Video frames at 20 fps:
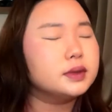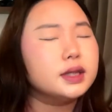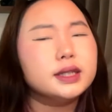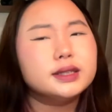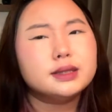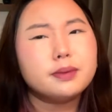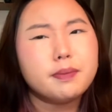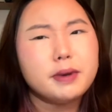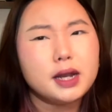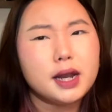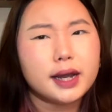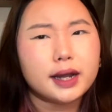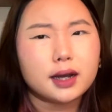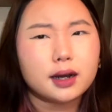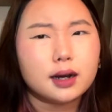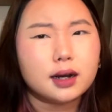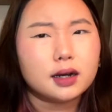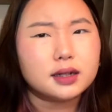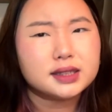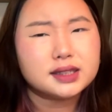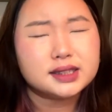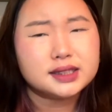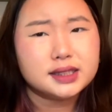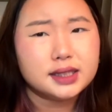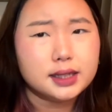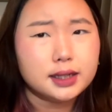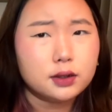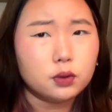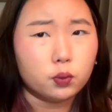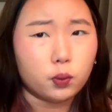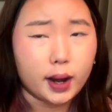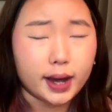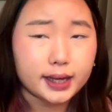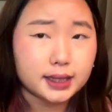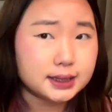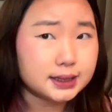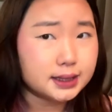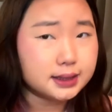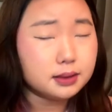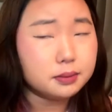It's a bit like a sealing
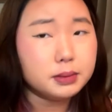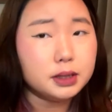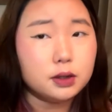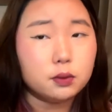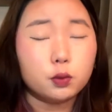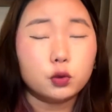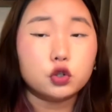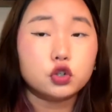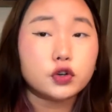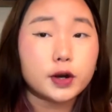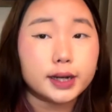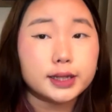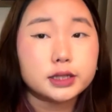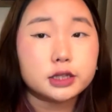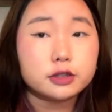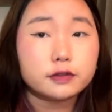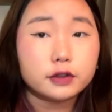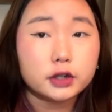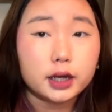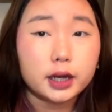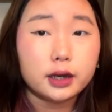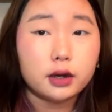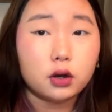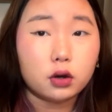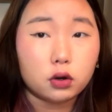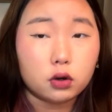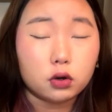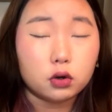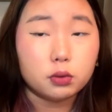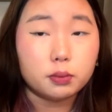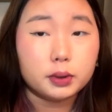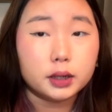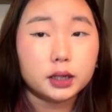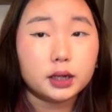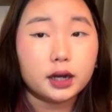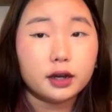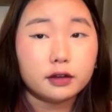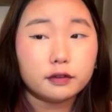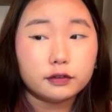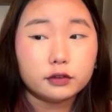wax. It doesn't mean it won't transfer at all, but
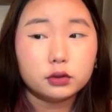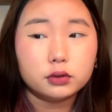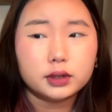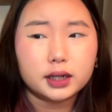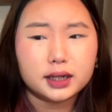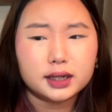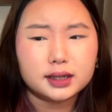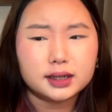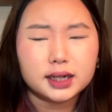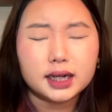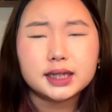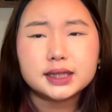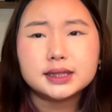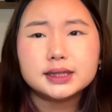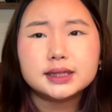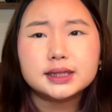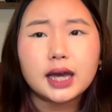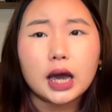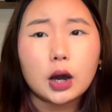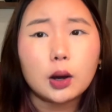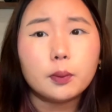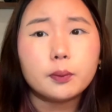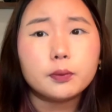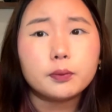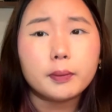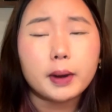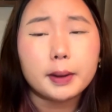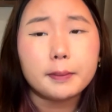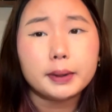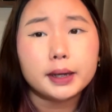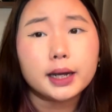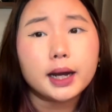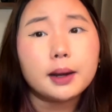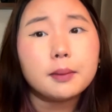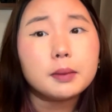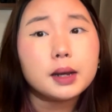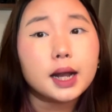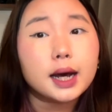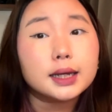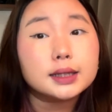I feel that it does help my makeup
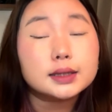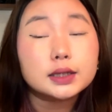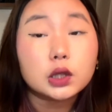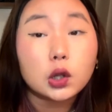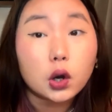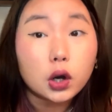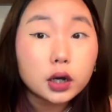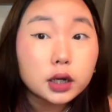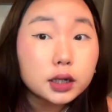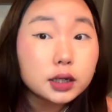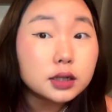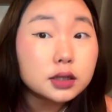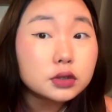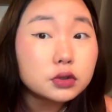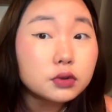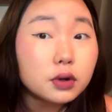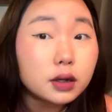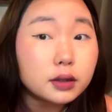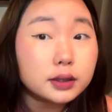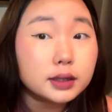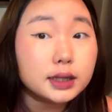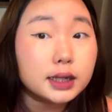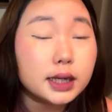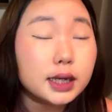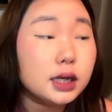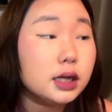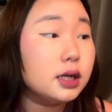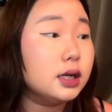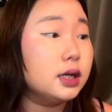last longer throughout the day.